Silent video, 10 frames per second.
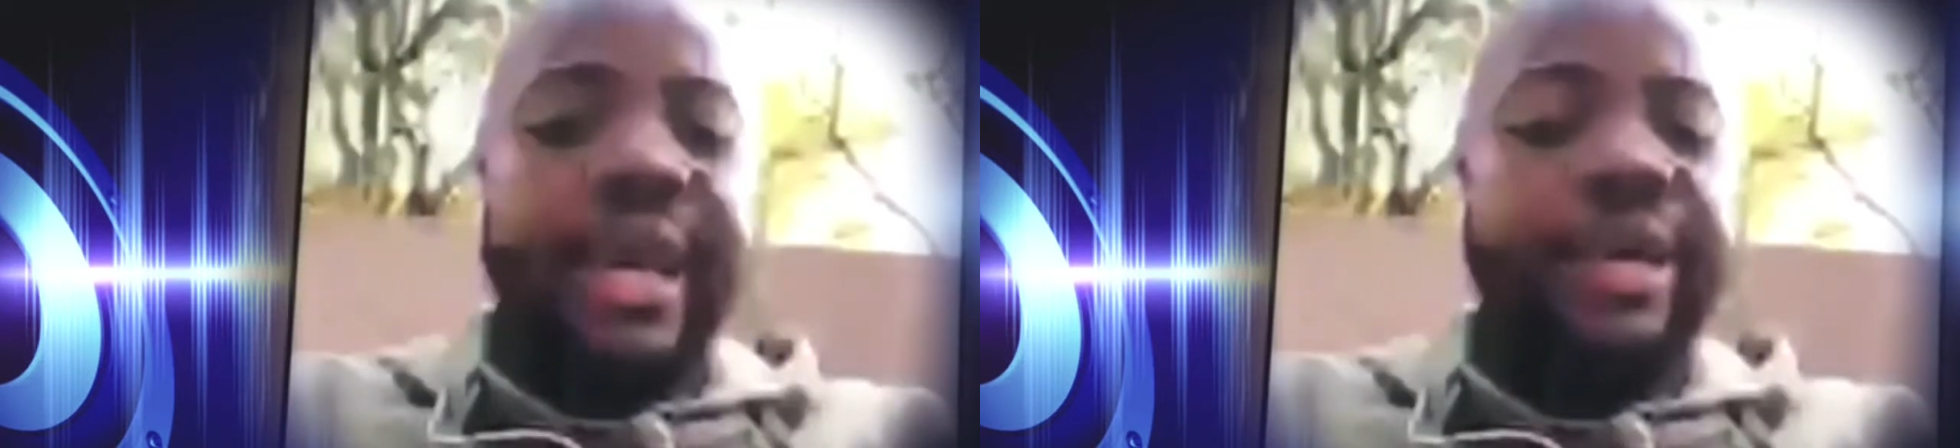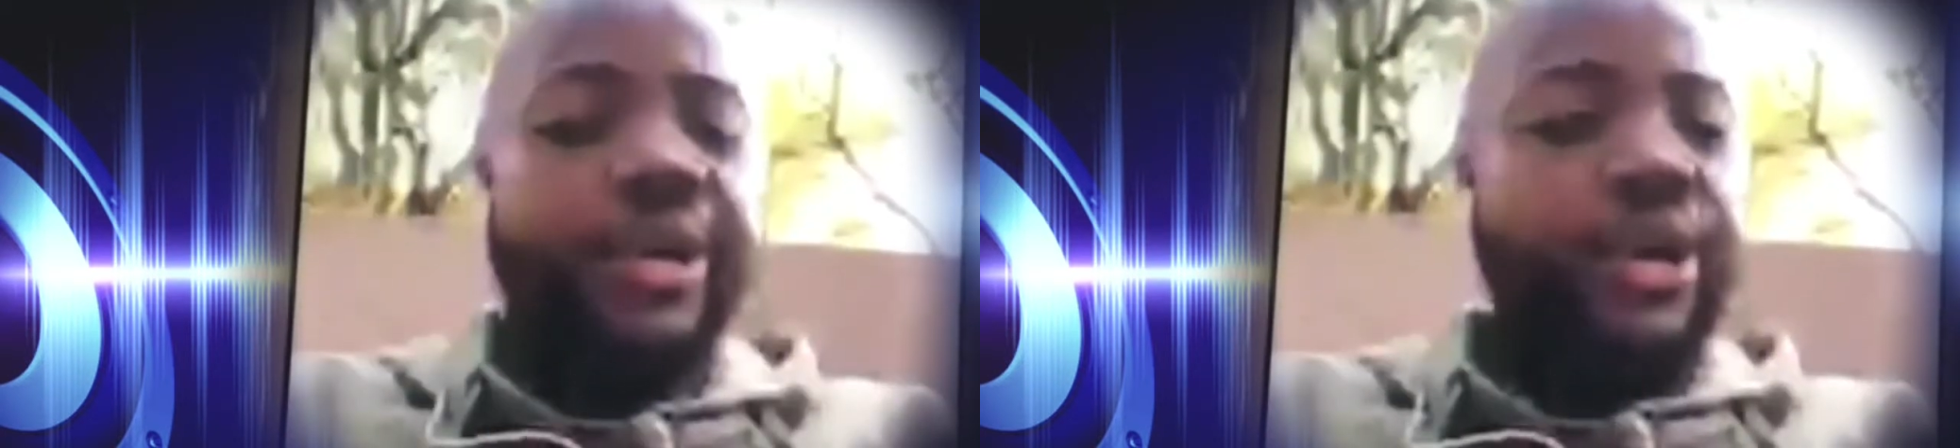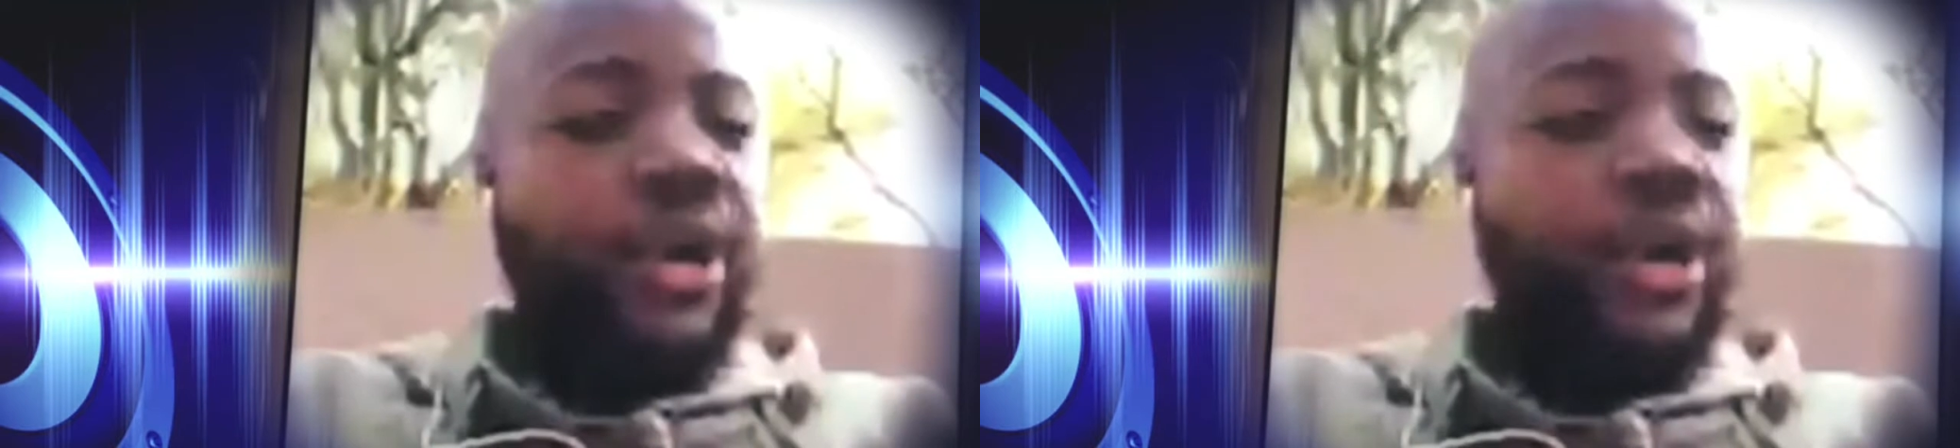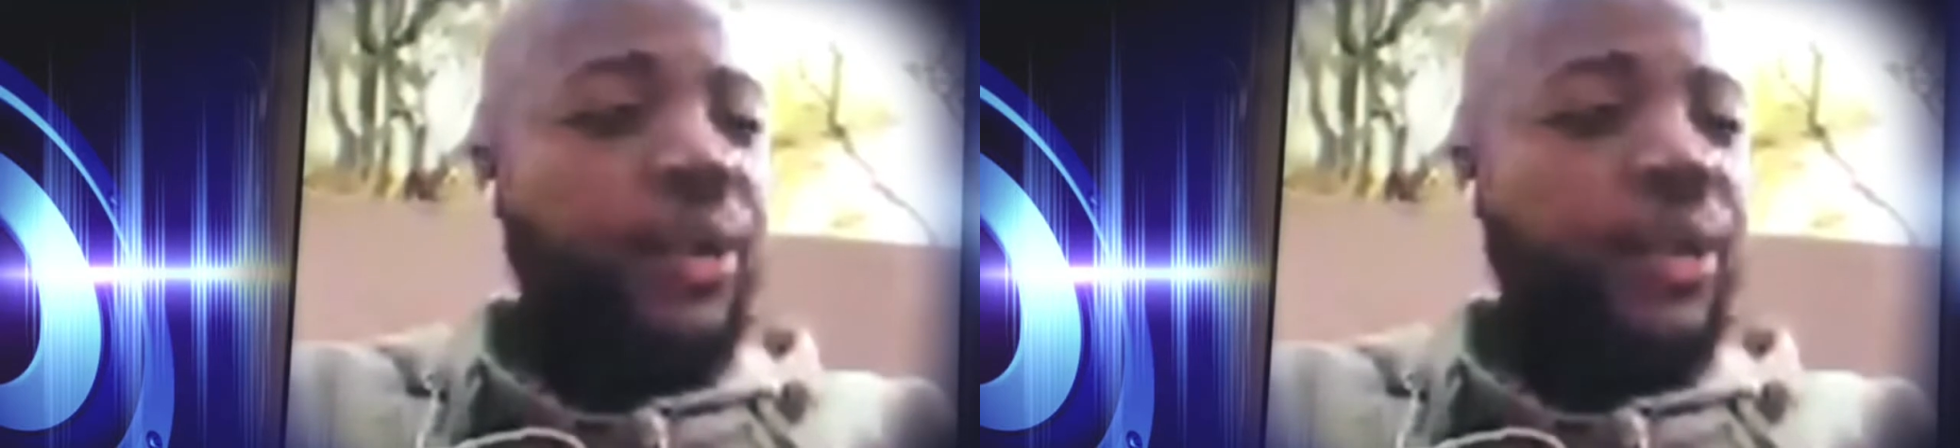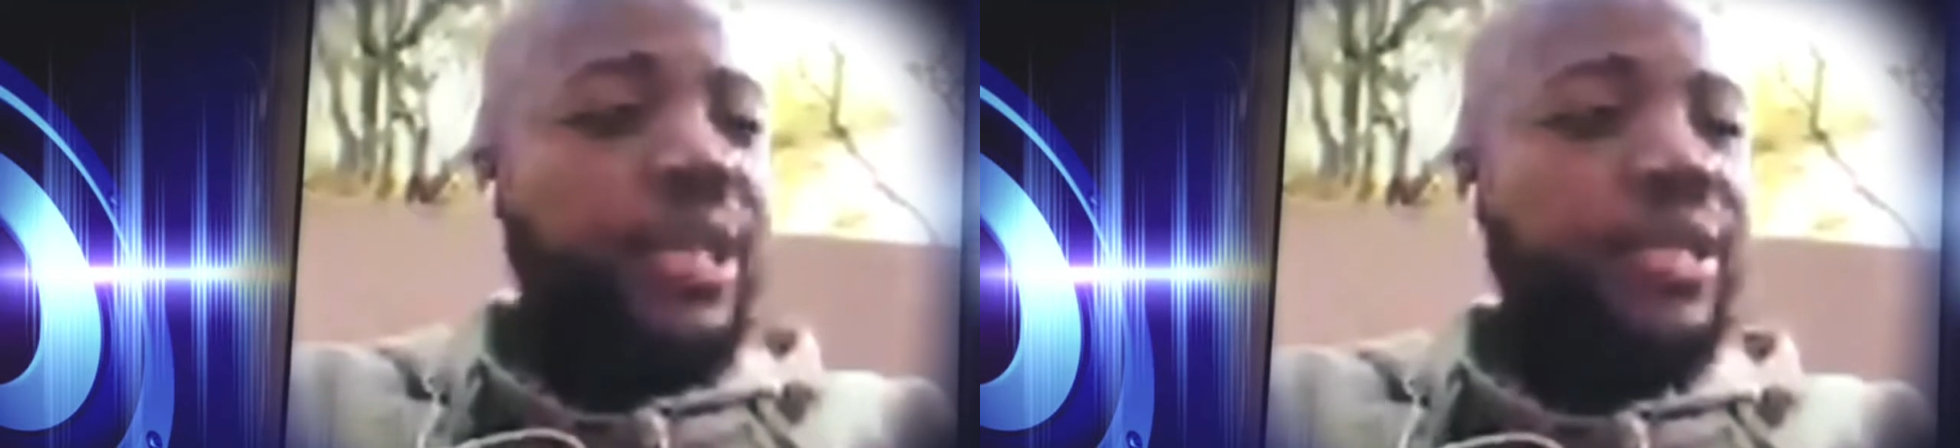know, I
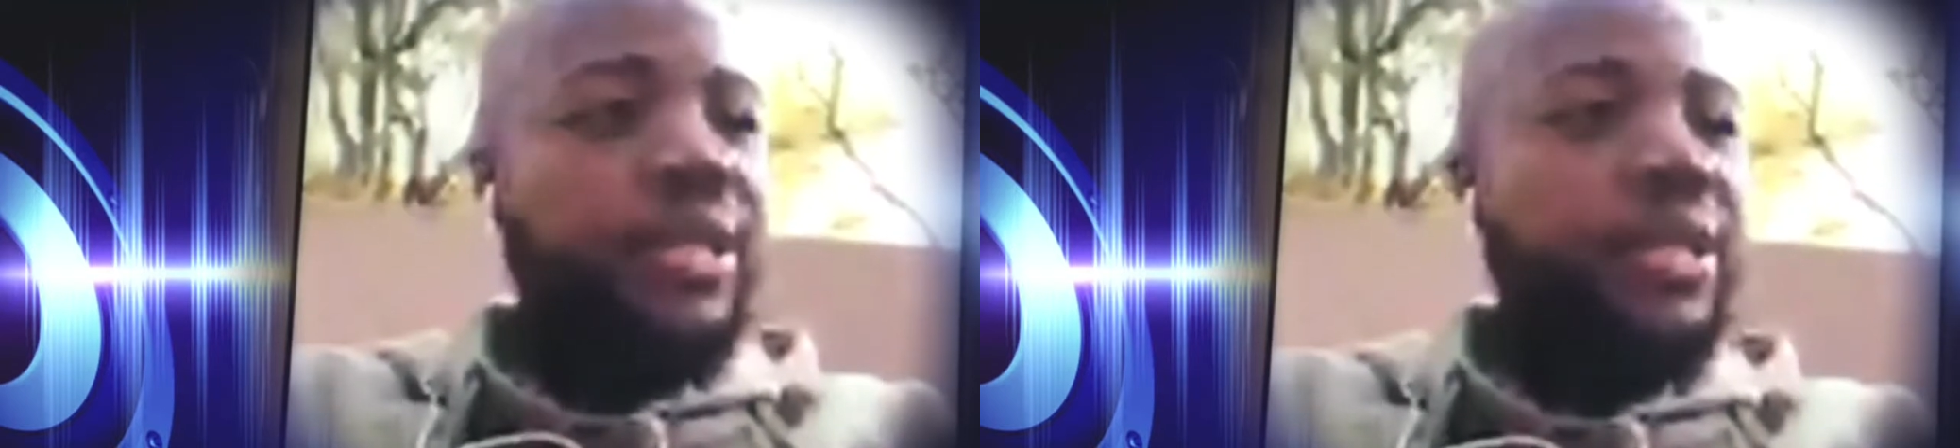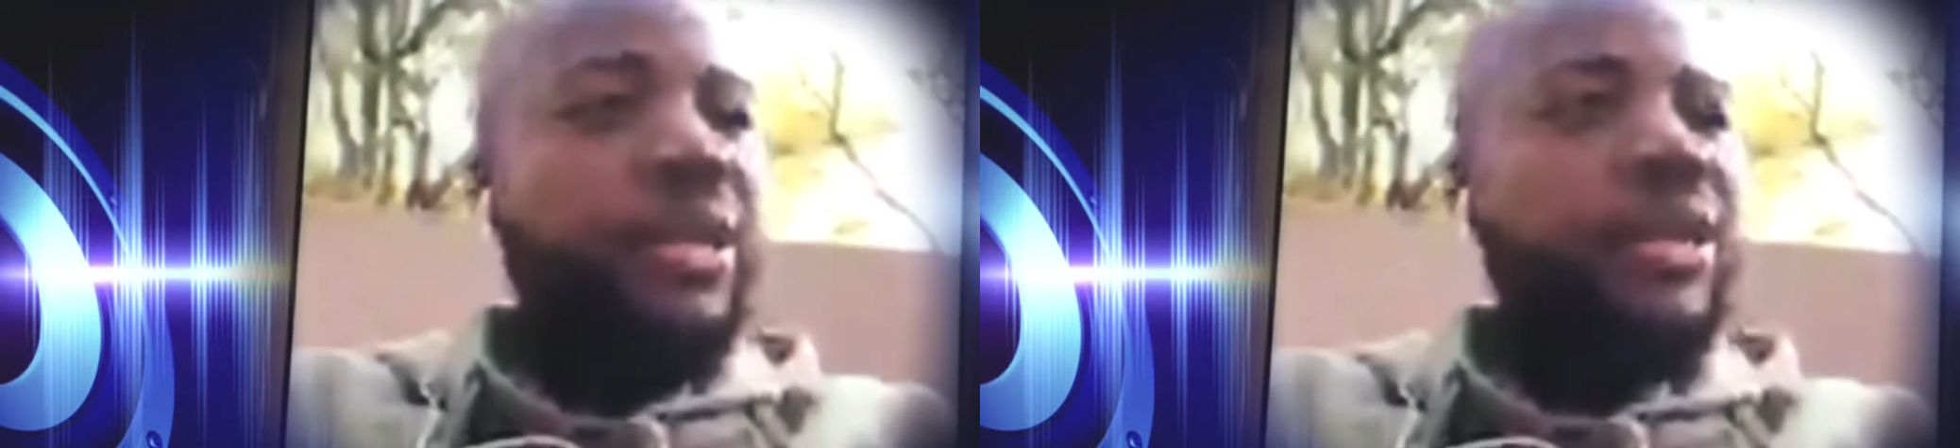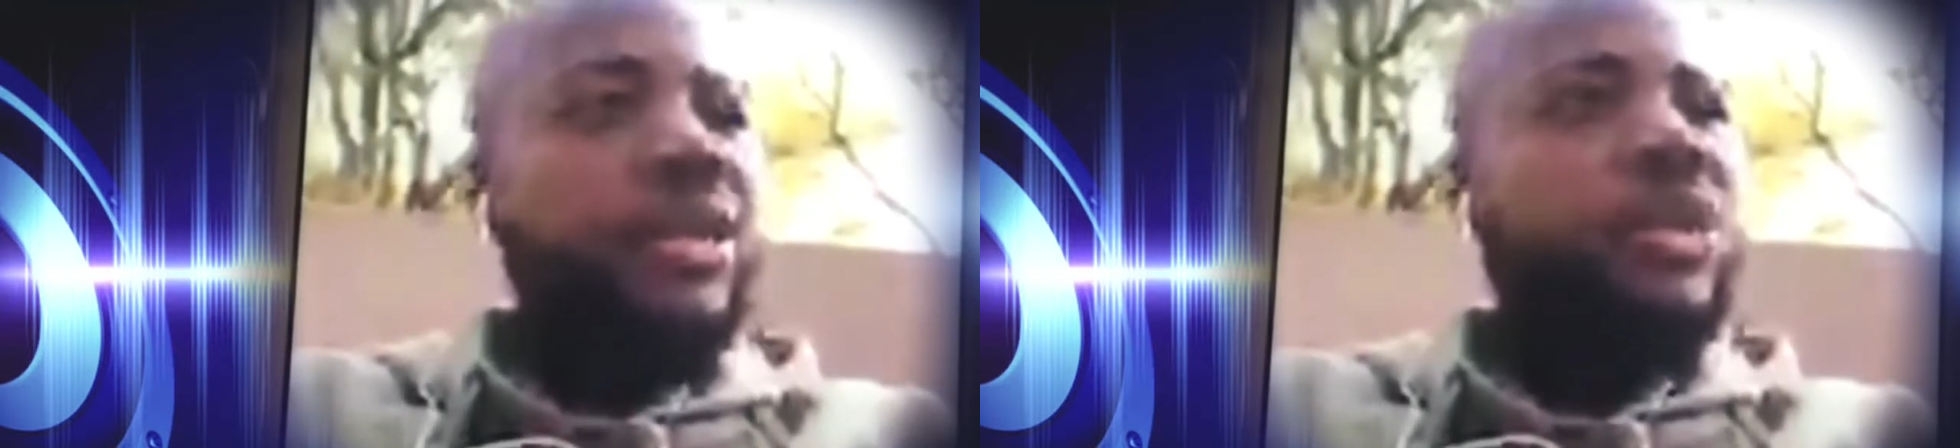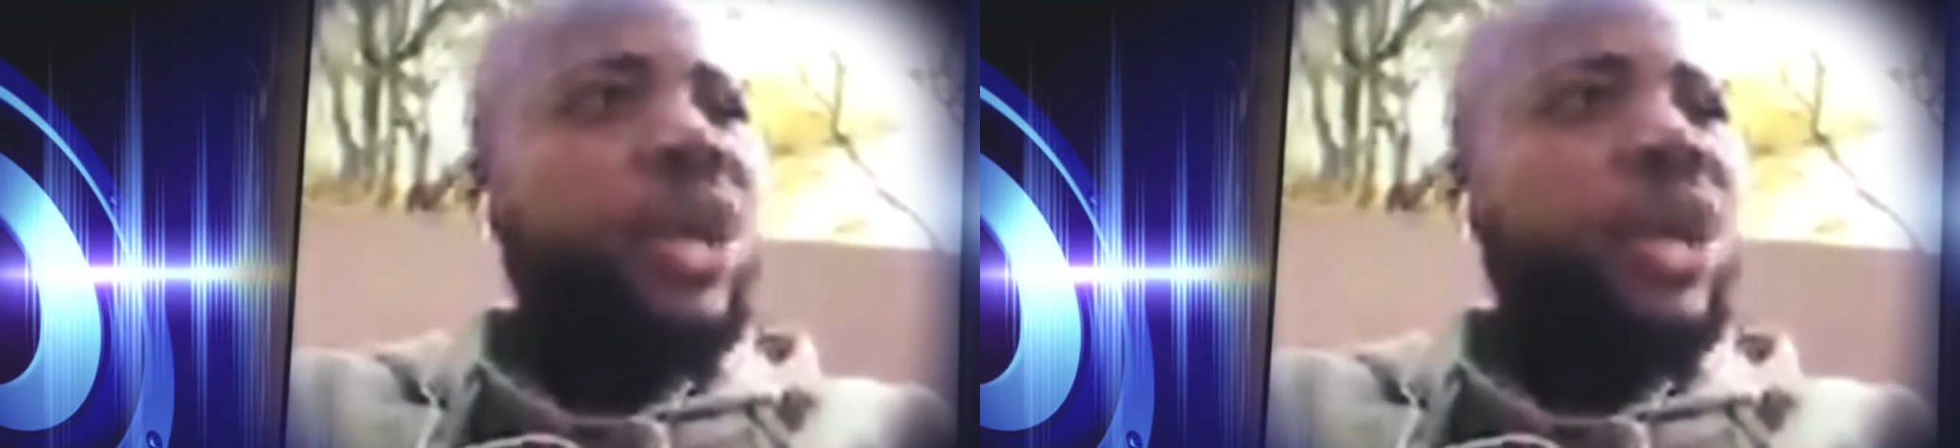was I